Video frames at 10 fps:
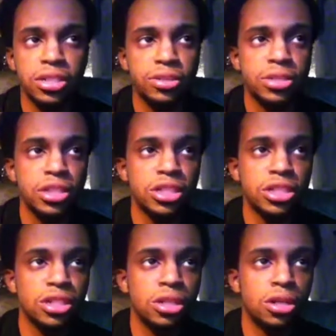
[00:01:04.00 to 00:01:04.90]

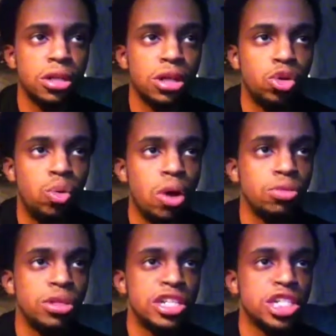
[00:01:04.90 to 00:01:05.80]
lyrics,
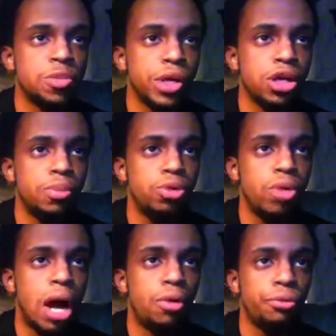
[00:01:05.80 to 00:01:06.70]
quote, despicable,
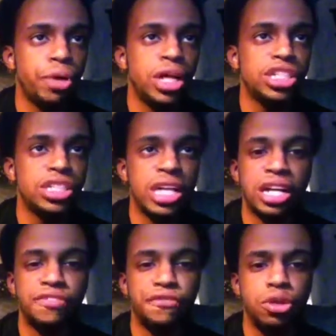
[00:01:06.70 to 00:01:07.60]
outrageous,
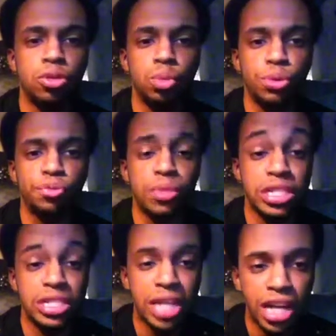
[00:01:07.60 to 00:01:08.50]
and filled with
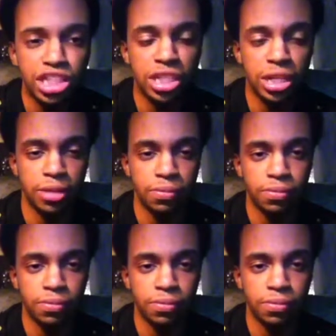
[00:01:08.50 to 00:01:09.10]
misogyny.